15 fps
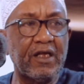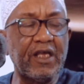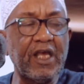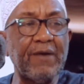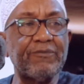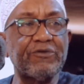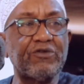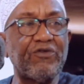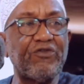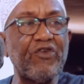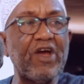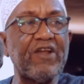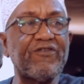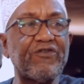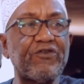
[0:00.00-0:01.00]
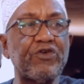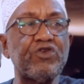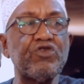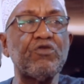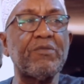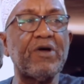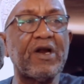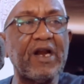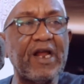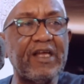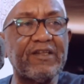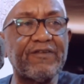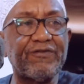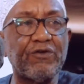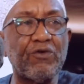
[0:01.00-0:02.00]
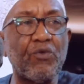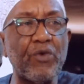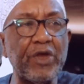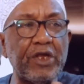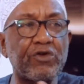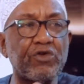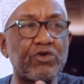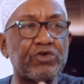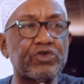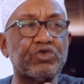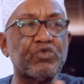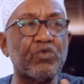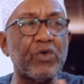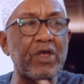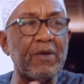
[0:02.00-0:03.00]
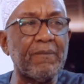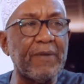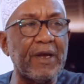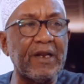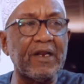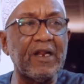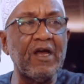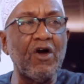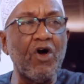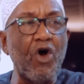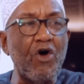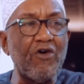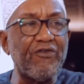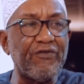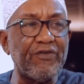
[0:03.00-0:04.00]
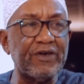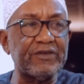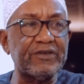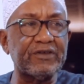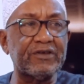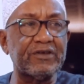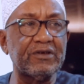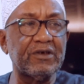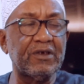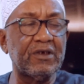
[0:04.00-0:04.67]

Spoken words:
Came to fight for human rights for widows, women, orphans,